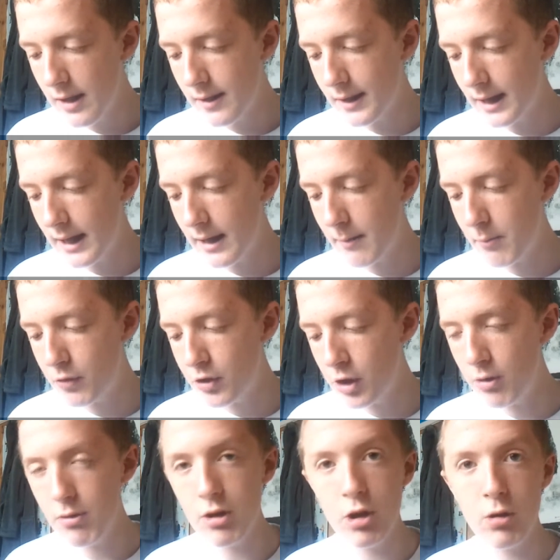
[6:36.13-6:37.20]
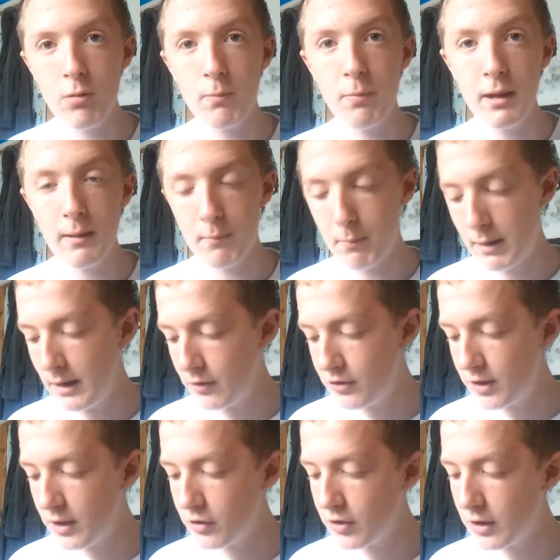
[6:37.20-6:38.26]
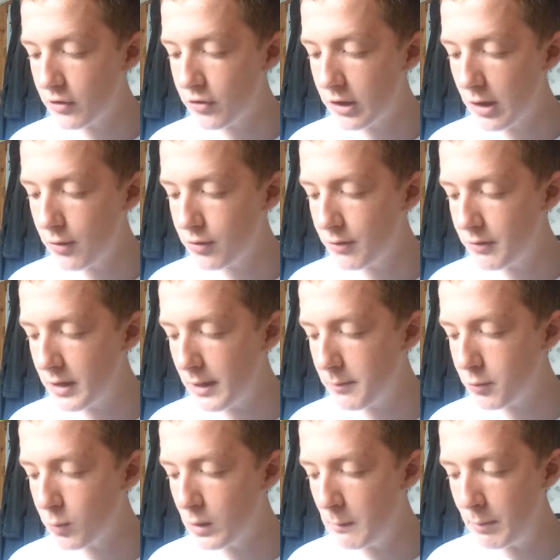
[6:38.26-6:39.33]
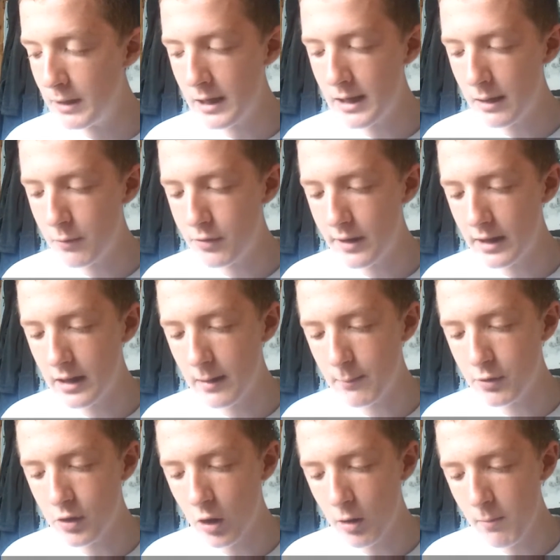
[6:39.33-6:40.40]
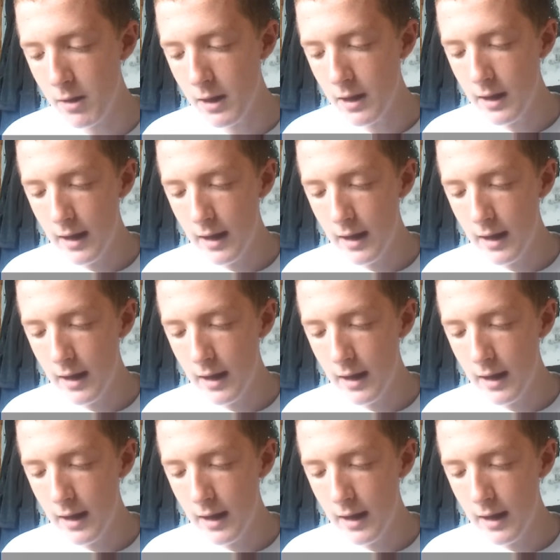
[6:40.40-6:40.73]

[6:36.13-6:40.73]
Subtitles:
that 2 new PlayStation exclusive games will be announced at Gamescom.